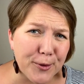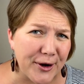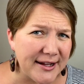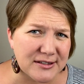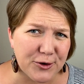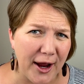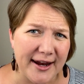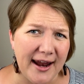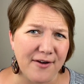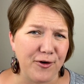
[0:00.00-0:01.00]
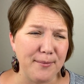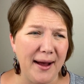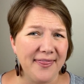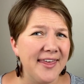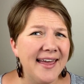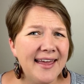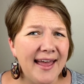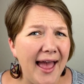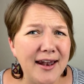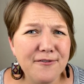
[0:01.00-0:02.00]
Eats credit every month,
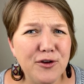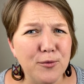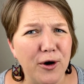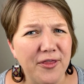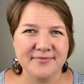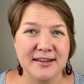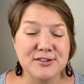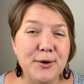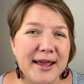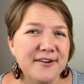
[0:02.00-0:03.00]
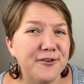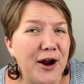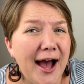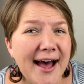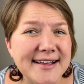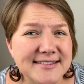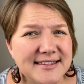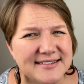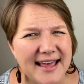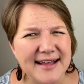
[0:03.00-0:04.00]
and a few more things. So again, for us,
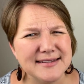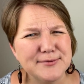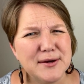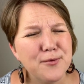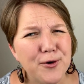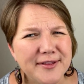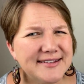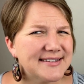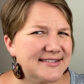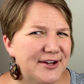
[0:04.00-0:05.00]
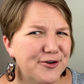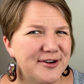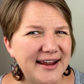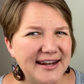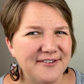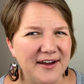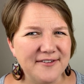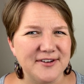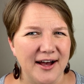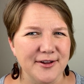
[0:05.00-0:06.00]
this adds up to more than
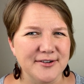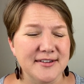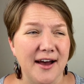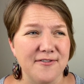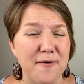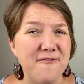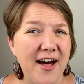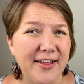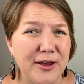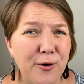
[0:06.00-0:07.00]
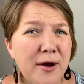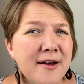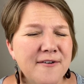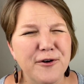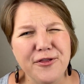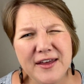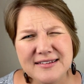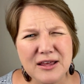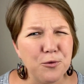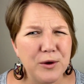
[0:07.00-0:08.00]
$695 of value for things
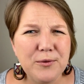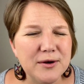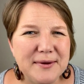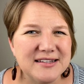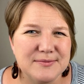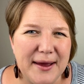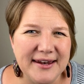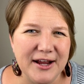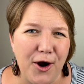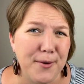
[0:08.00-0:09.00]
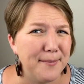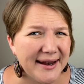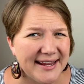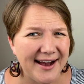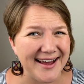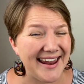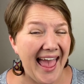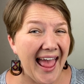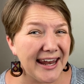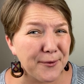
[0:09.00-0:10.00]
that we would be spending our money on
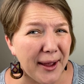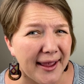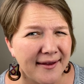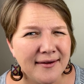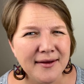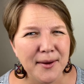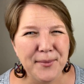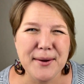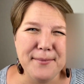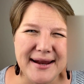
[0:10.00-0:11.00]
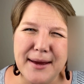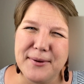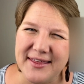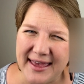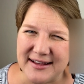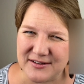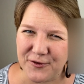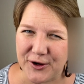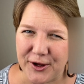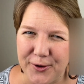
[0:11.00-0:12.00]
anyway, but it might not be the case
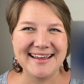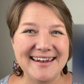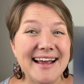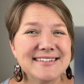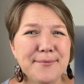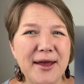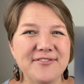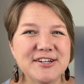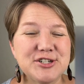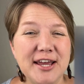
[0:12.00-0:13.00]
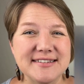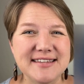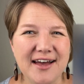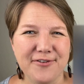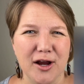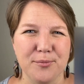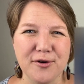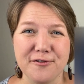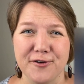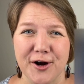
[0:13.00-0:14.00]
for you. Next up, I have the Chase Sapphire
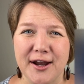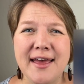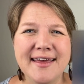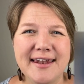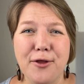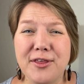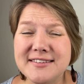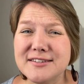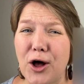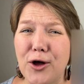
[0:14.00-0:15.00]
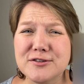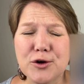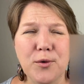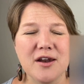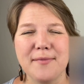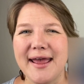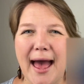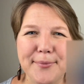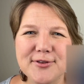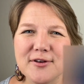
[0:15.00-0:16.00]
Preferred. Now, this is also one of my
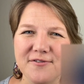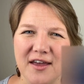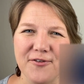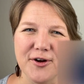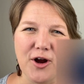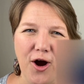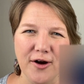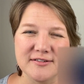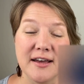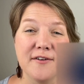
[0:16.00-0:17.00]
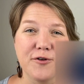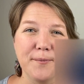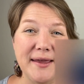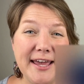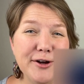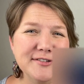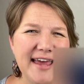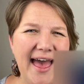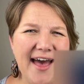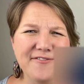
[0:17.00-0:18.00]
absolute favorite cards for beginners
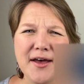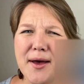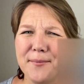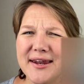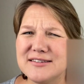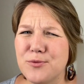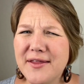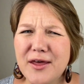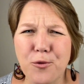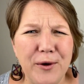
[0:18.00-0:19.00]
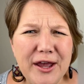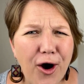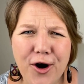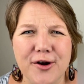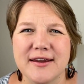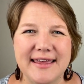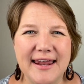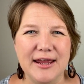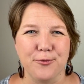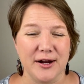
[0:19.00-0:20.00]
to have, but it's one that we aren't
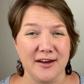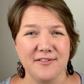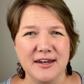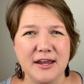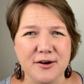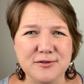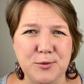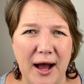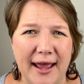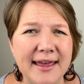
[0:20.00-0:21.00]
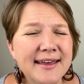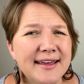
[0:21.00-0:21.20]
getting rid of, and here's why.